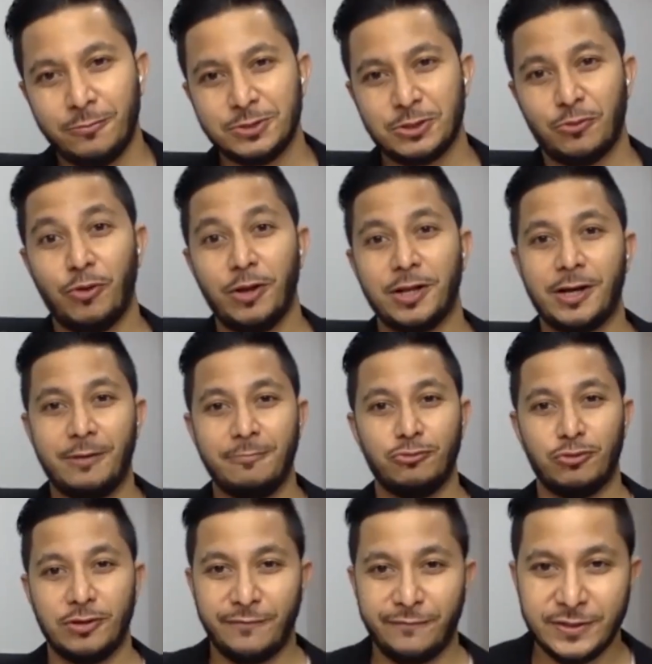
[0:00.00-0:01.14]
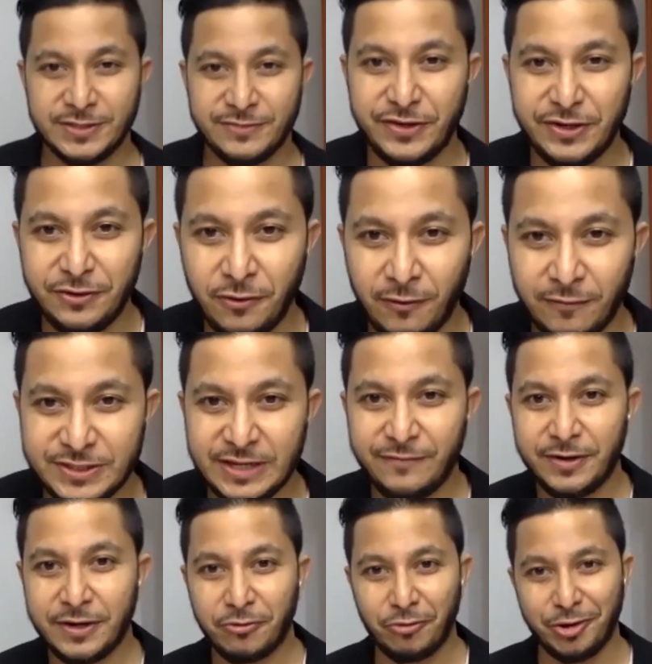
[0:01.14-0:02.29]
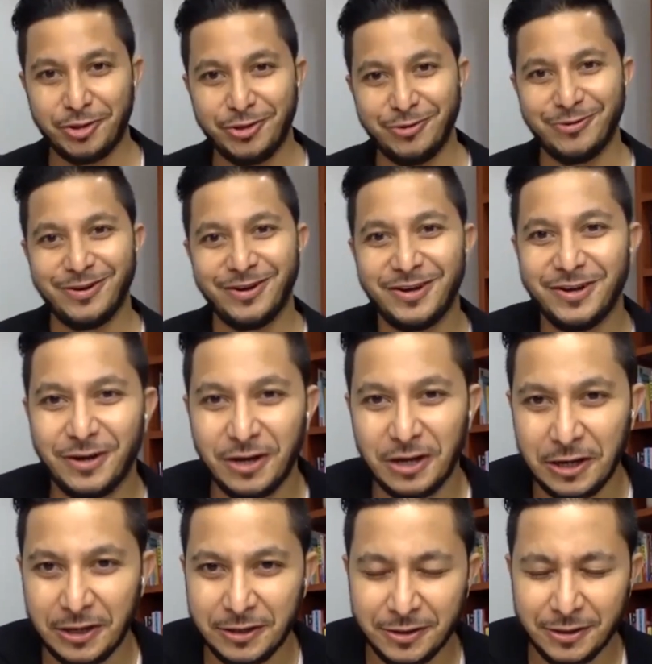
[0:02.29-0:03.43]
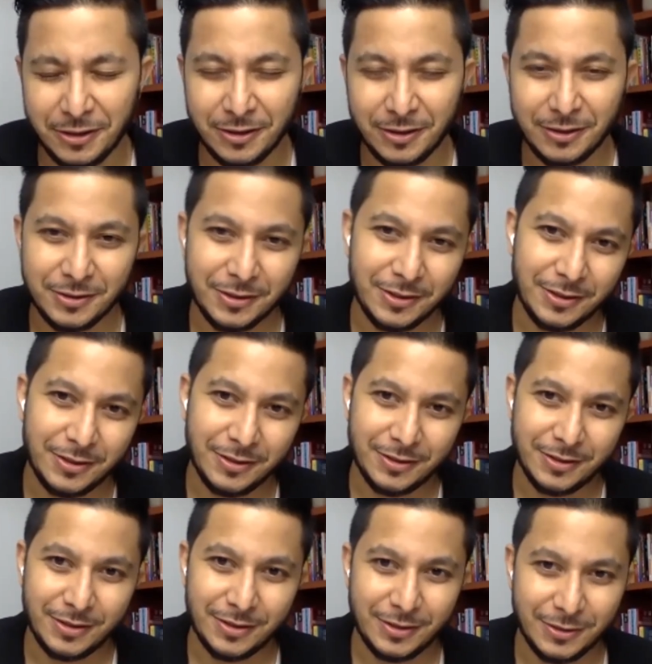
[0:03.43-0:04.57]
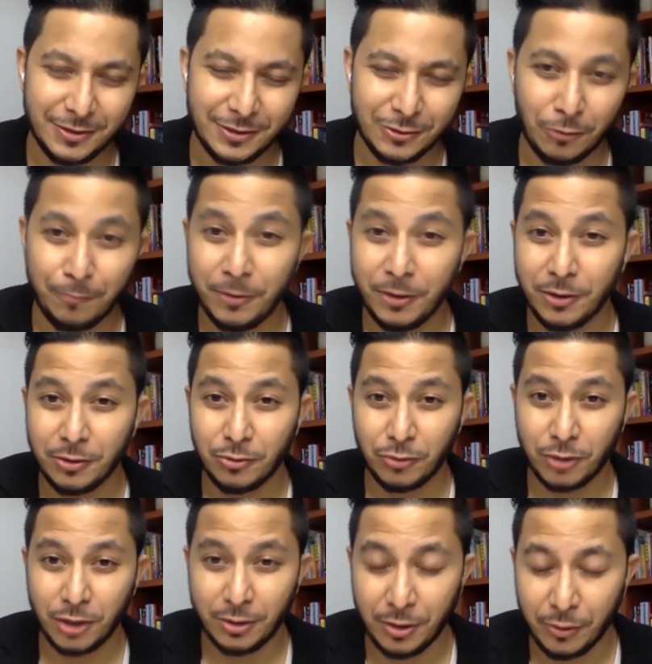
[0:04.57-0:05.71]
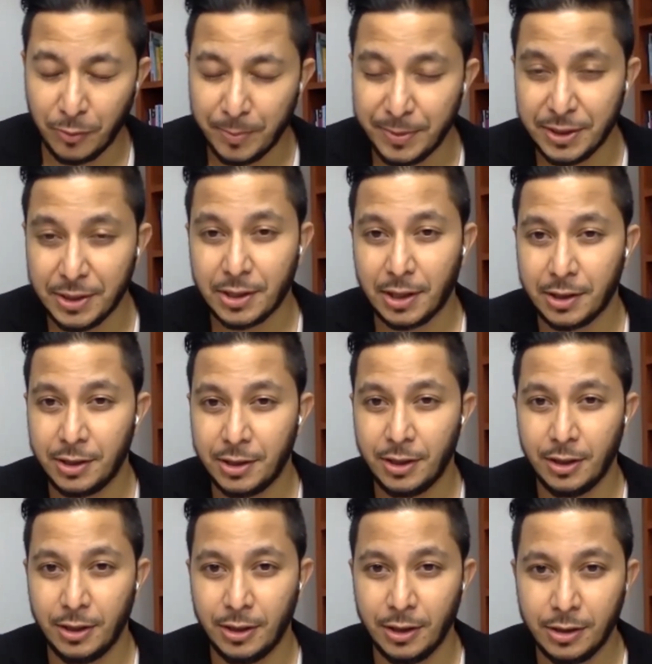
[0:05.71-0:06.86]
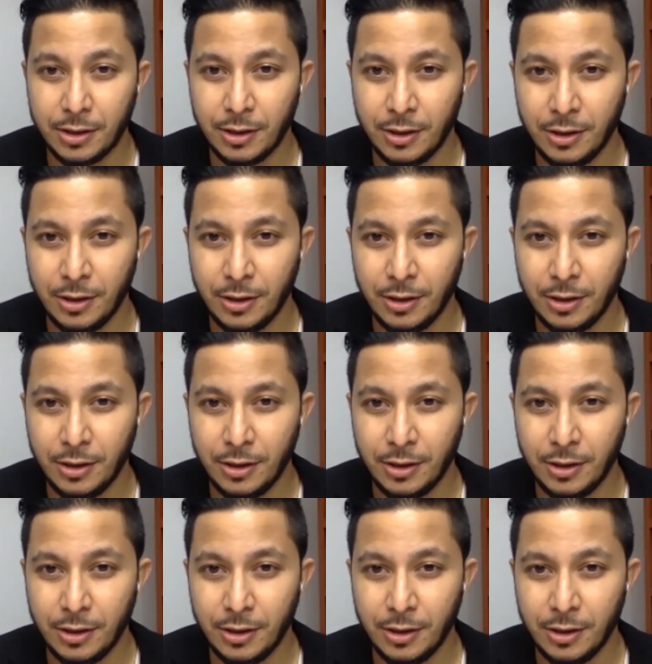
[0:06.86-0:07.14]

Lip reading: So welcome to the first video of 7 criteria, and the topic tonight that we'll be discussing is